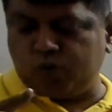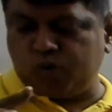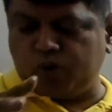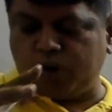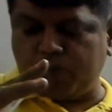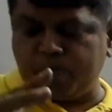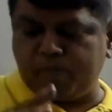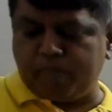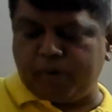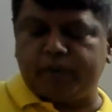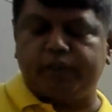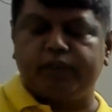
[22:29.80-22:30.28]

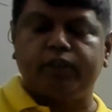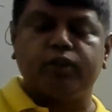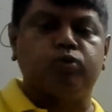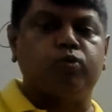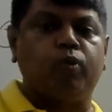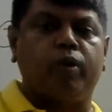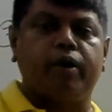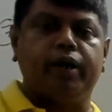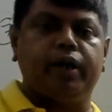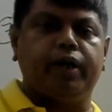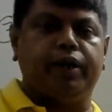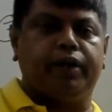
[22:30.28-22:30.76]
numbers is
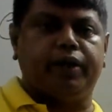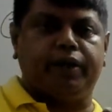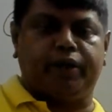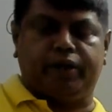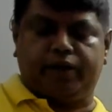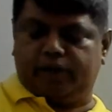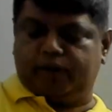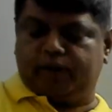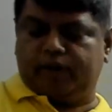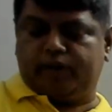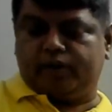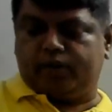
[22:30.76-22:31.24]
180.
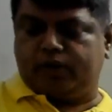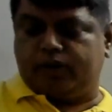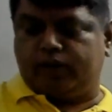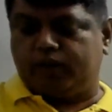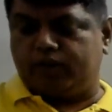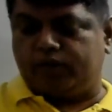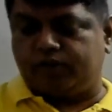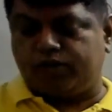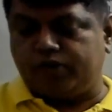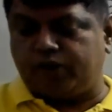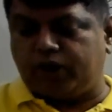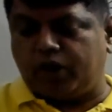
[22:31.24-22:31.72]

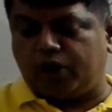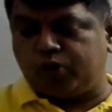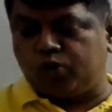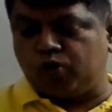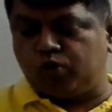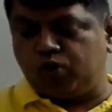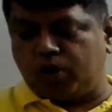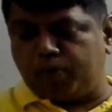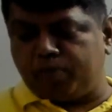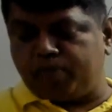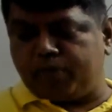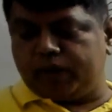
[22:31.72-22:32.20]
So there are two
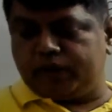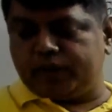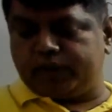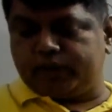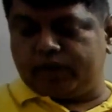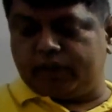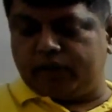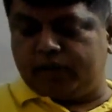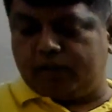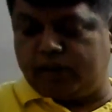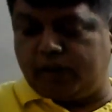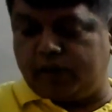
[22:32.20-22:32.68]
numbers.
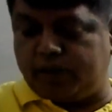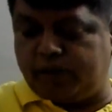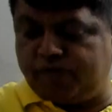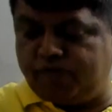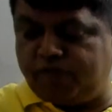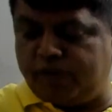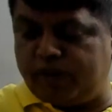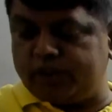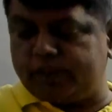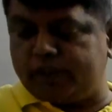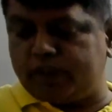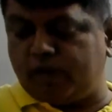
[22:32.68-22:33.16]
The
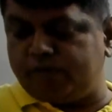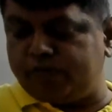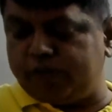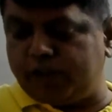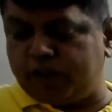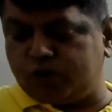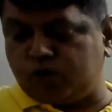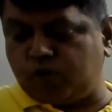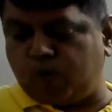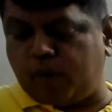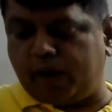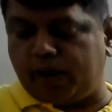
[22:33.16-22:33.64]
difference of their
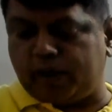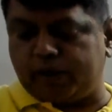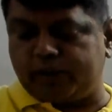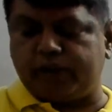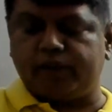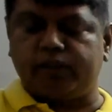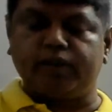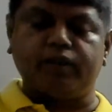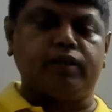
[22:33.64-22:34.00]
squares.